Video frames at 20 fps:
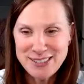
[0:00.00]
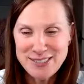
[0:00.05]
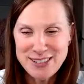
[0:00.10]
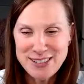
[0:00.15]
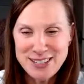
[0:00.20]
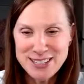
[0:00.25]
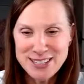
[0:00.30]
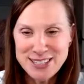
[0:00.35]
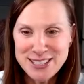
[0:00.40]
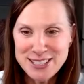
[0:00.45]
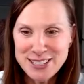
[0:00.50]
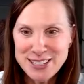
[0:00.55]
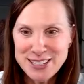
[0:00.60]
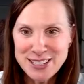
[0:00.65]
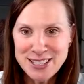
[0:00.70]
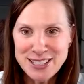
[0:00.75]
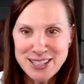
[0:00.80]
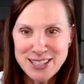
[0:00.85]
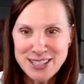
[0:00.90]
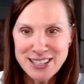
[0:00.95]
Let me just
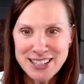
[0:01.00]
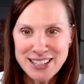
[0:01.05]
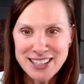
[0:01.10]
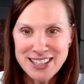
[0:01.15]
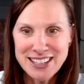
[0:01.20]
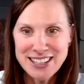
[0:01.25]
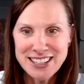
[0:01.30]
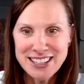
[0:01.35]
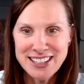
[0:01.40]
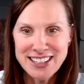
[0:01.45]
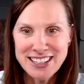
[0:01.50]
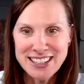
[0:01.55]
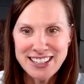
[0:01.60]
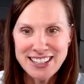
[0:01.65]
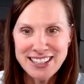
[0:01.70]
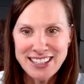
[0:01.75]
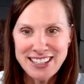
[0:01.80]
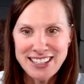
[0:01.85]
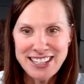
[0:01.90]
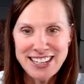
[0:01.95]

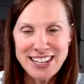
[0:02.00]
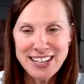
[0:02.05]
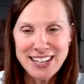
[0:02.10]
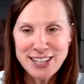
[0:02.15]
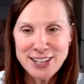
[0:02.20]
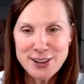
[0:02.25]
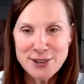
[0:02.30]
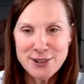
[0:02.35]
get it